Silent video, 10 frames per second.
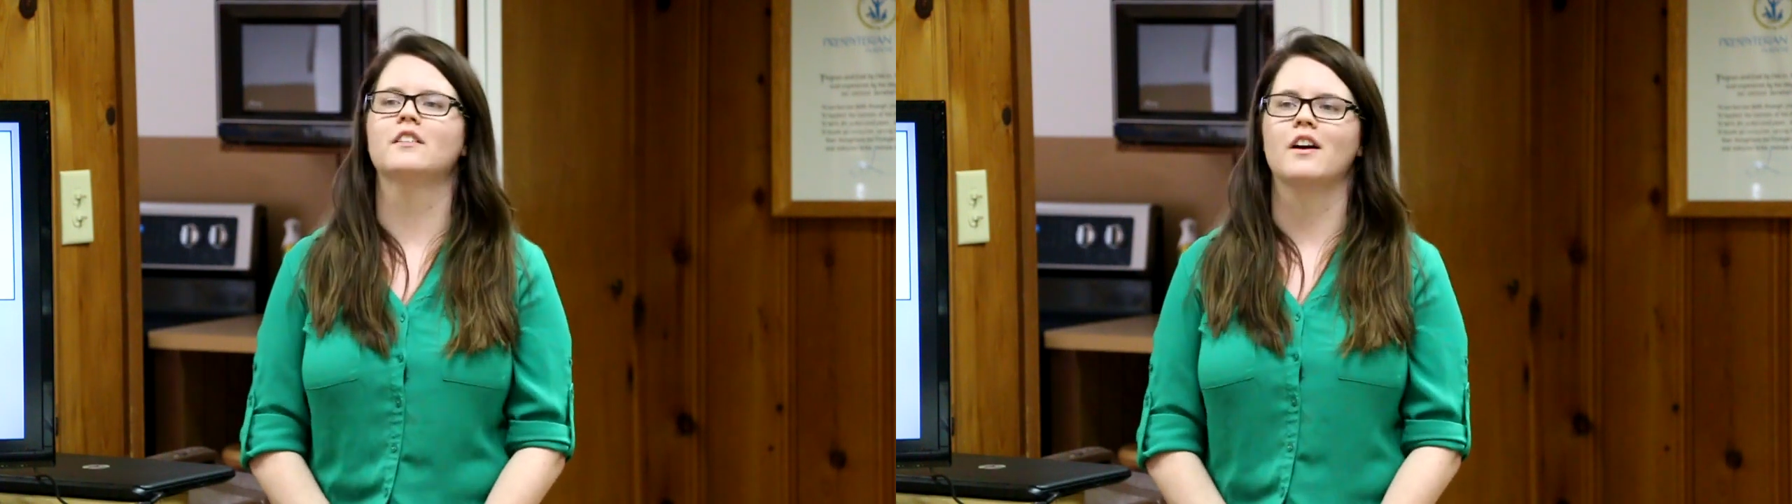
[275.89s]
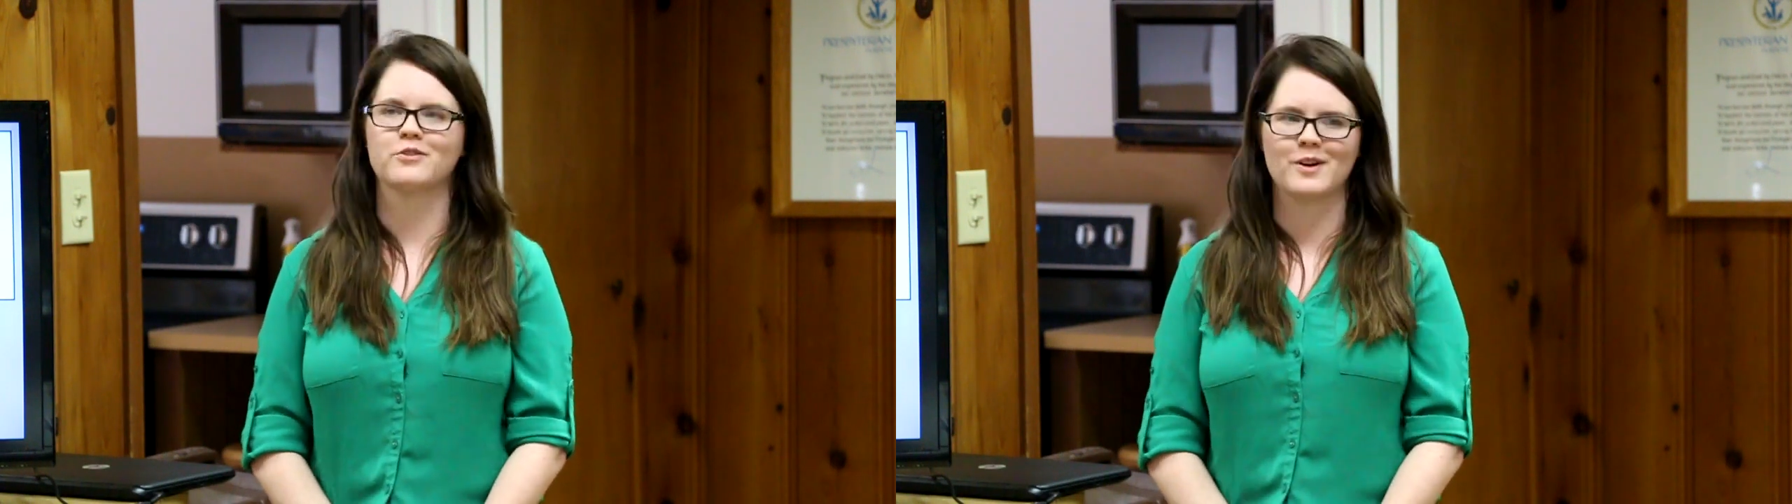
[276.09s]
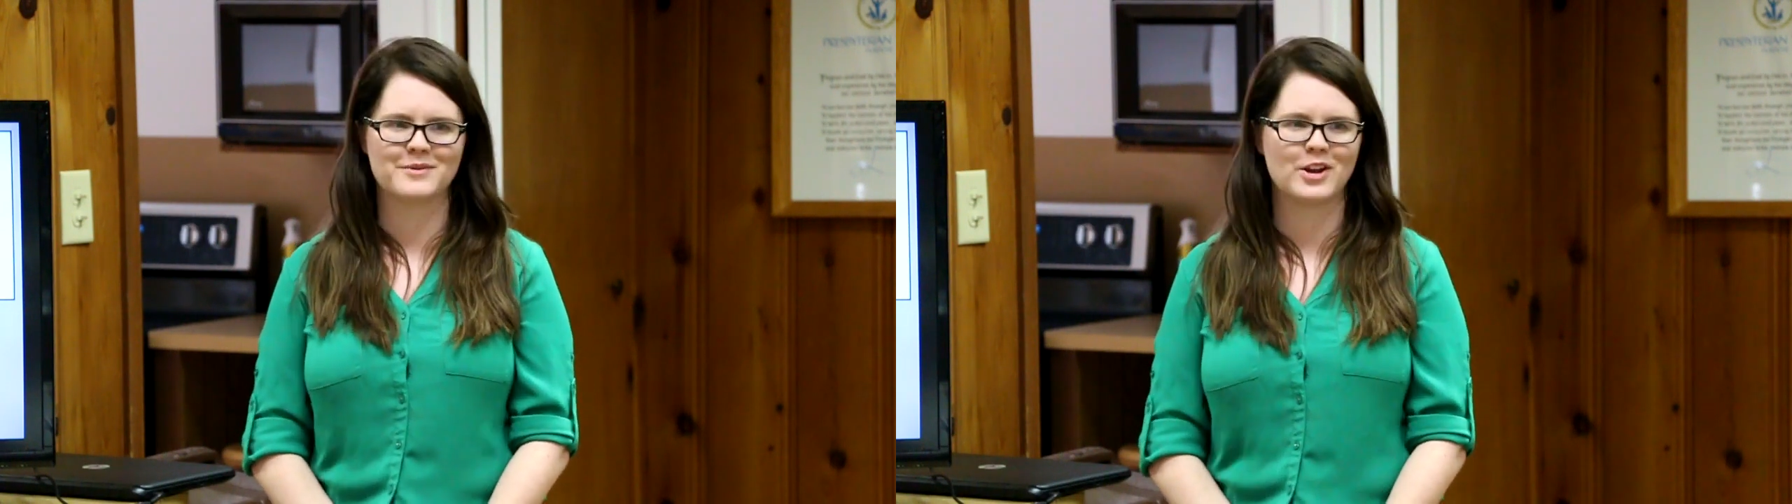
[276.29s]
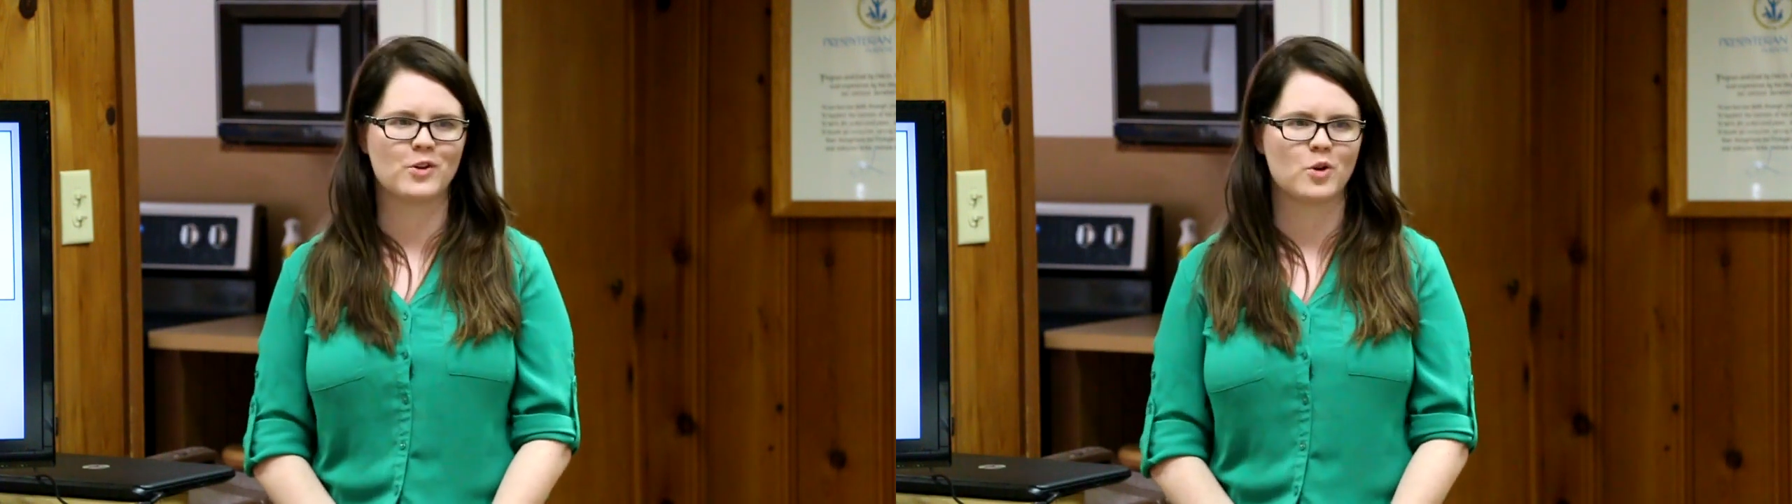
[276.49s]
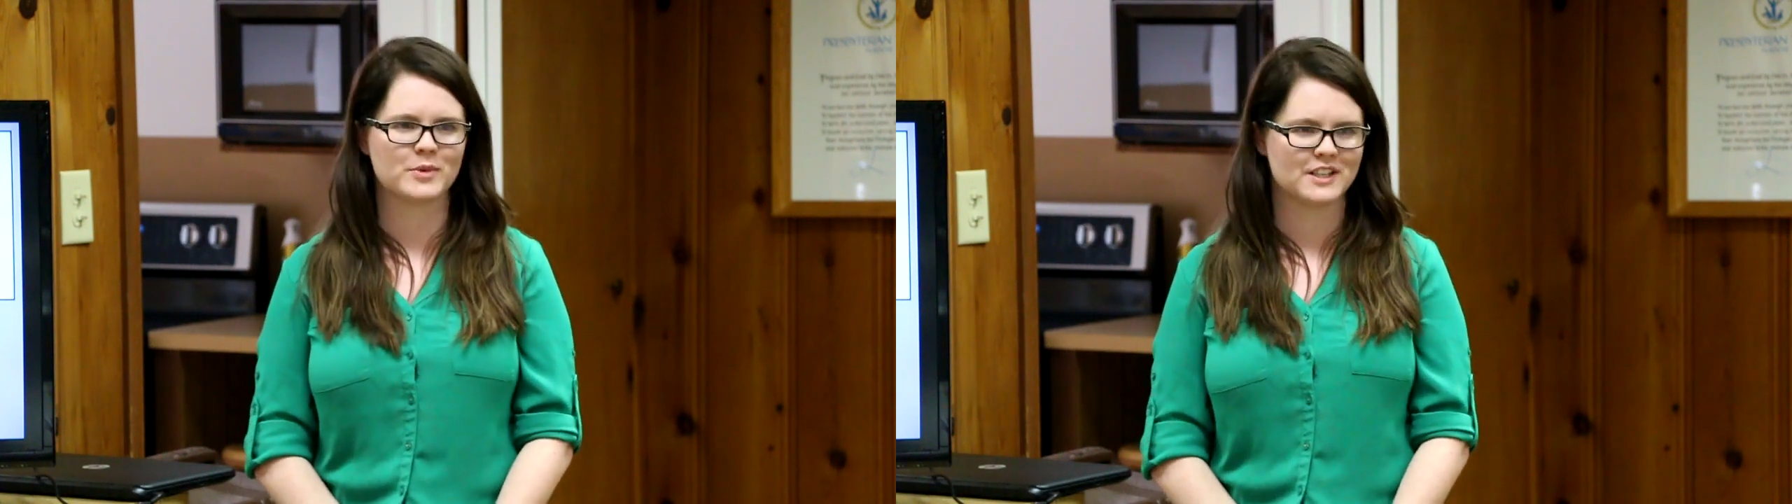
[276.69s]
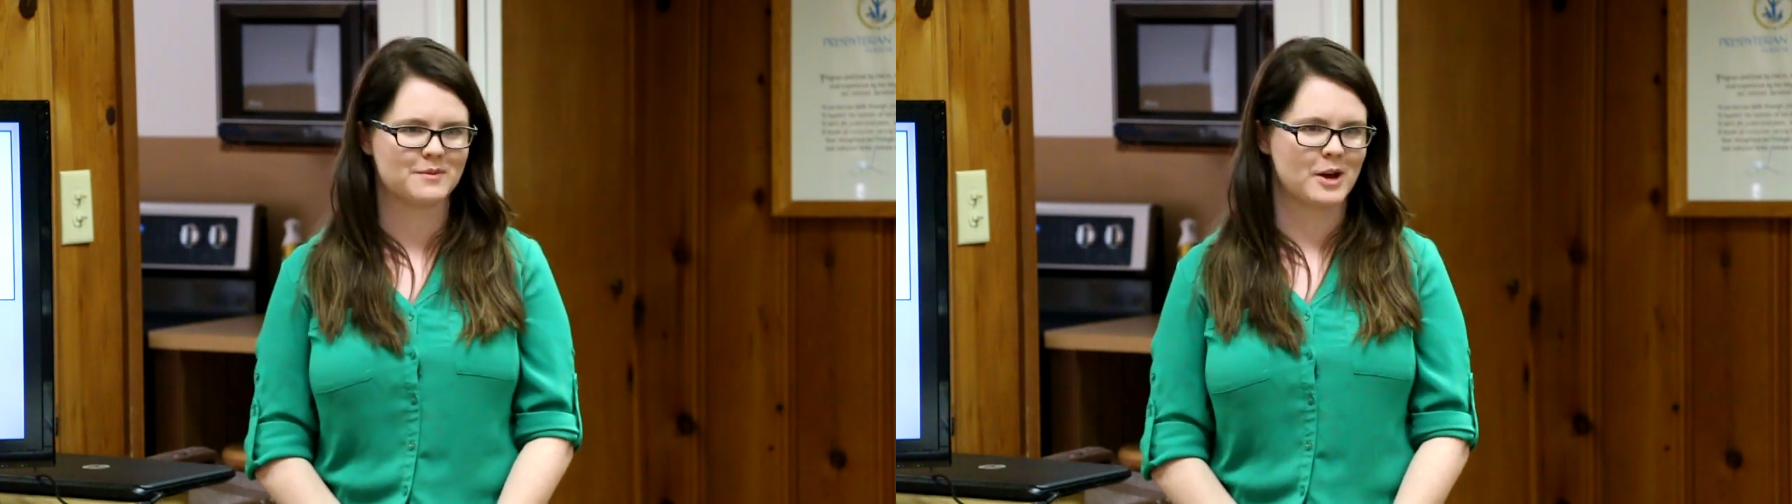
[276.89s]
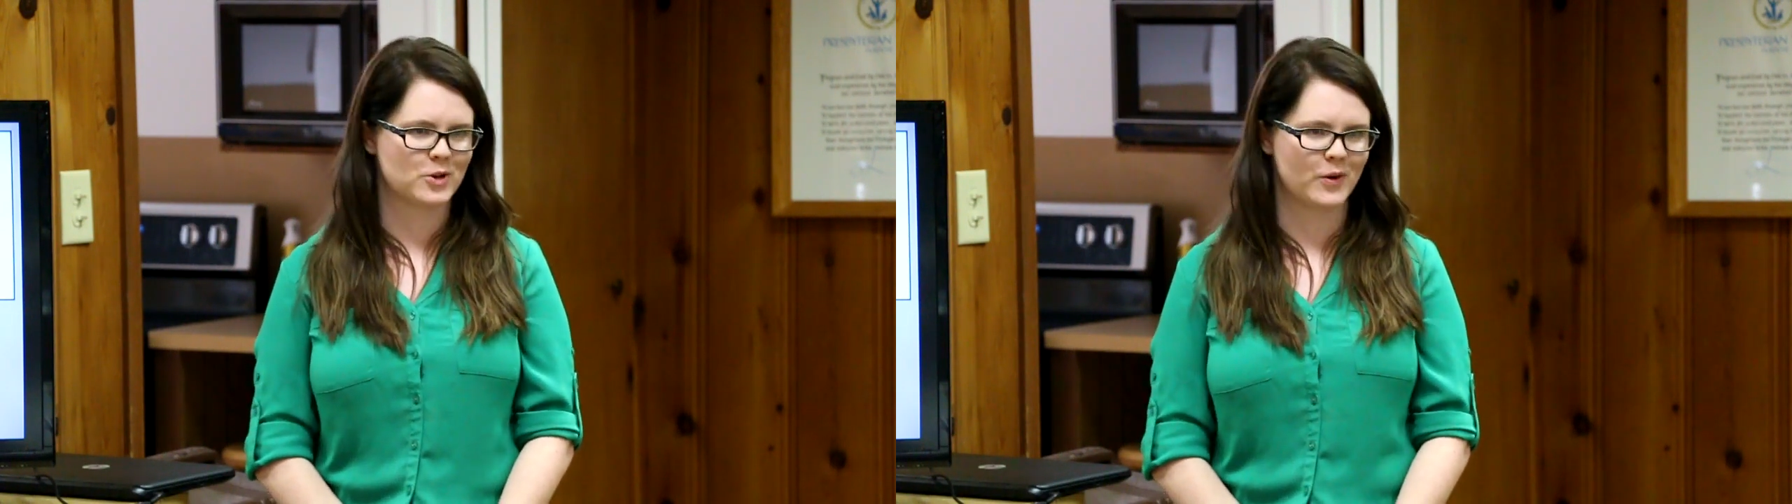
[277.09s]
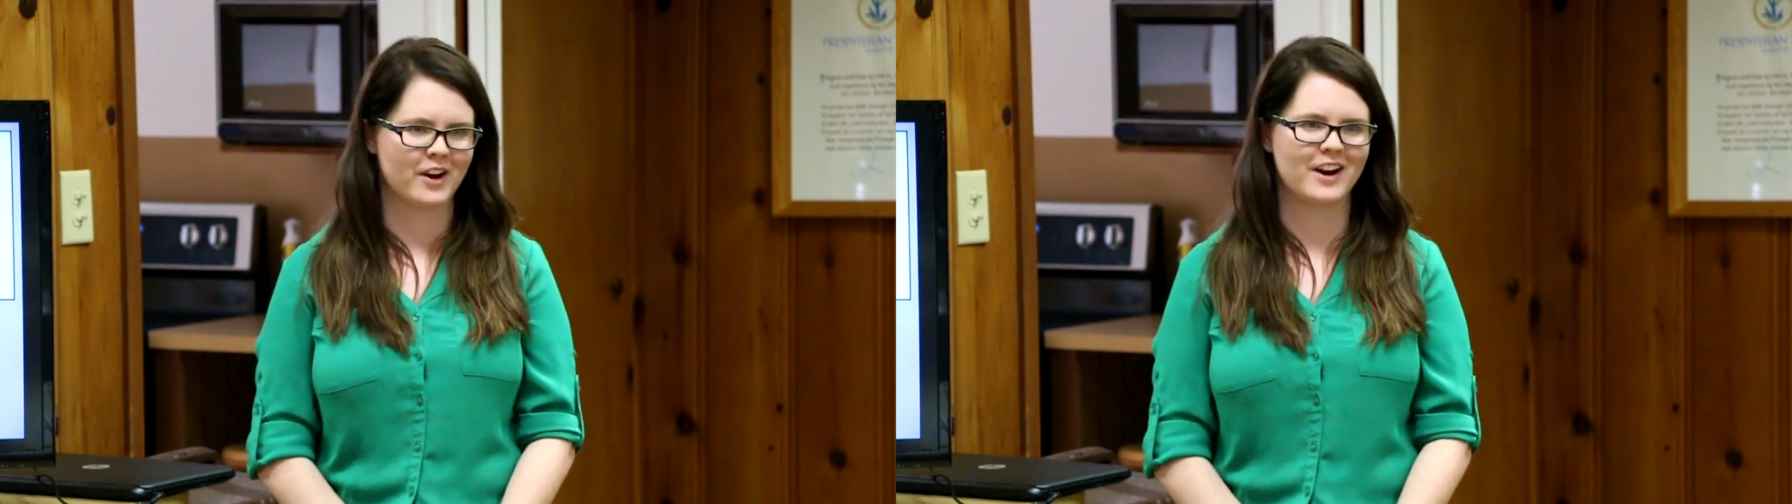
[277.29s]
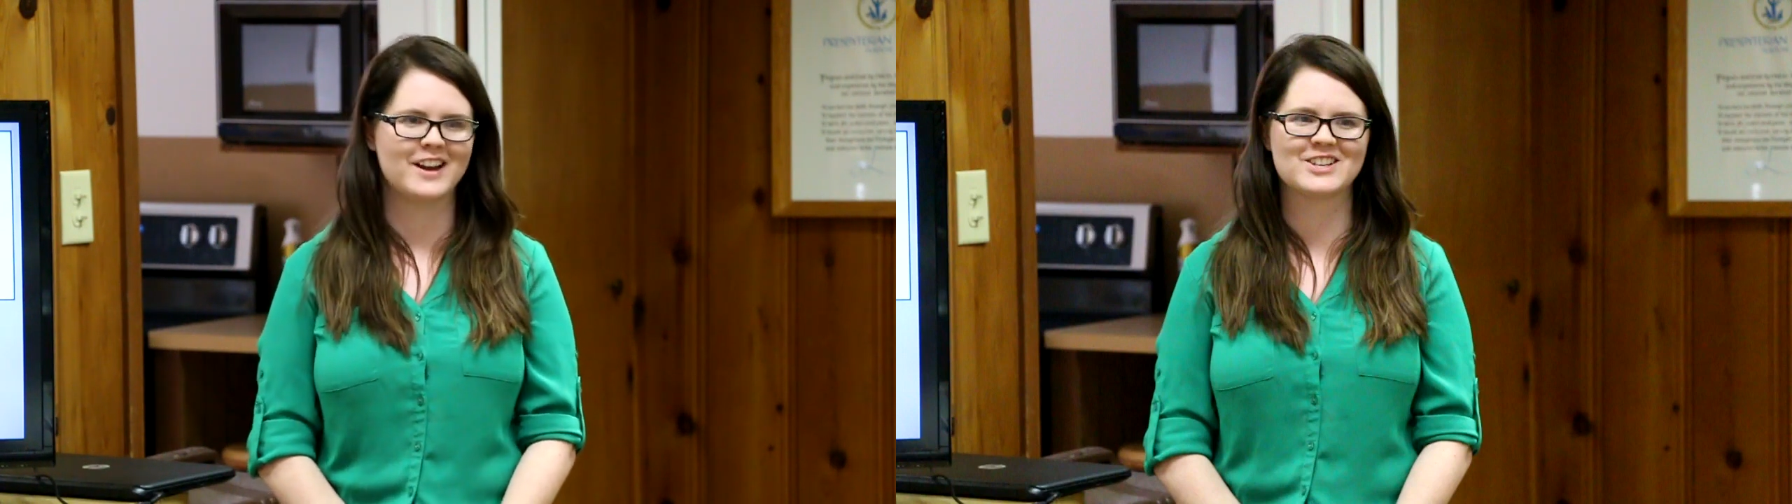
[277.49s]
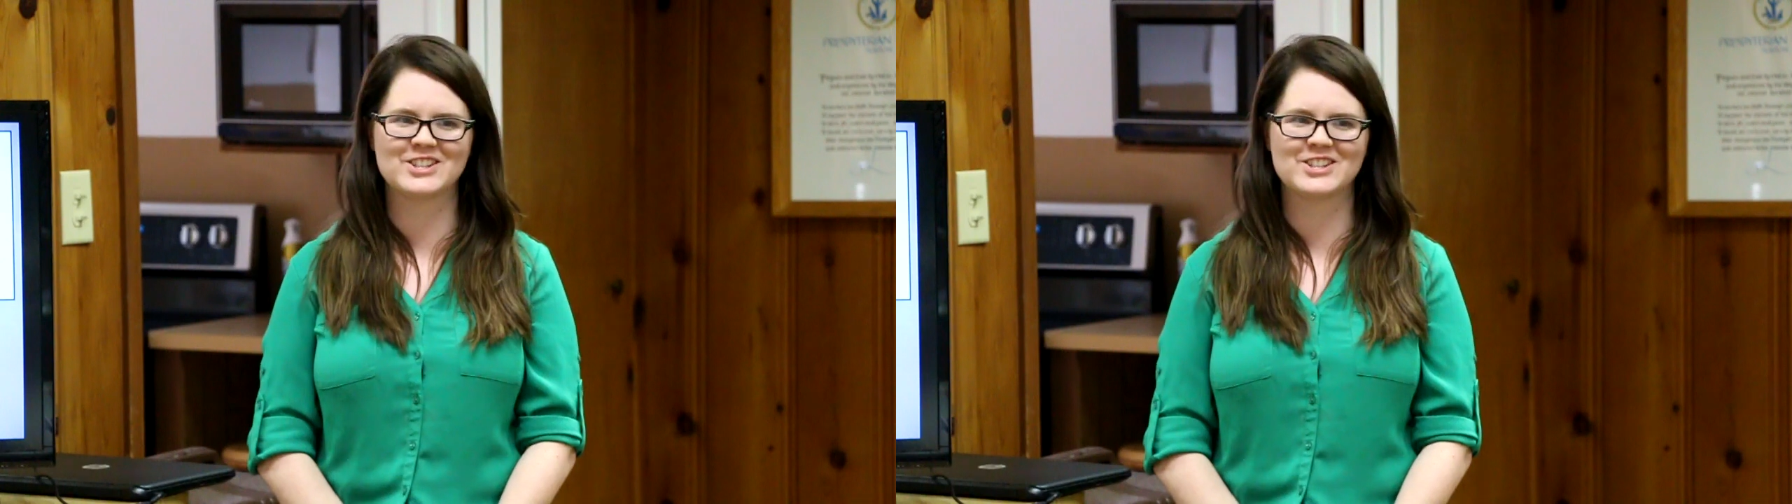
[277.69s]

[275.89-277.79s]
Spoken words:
are from the Oklahoma City metro area.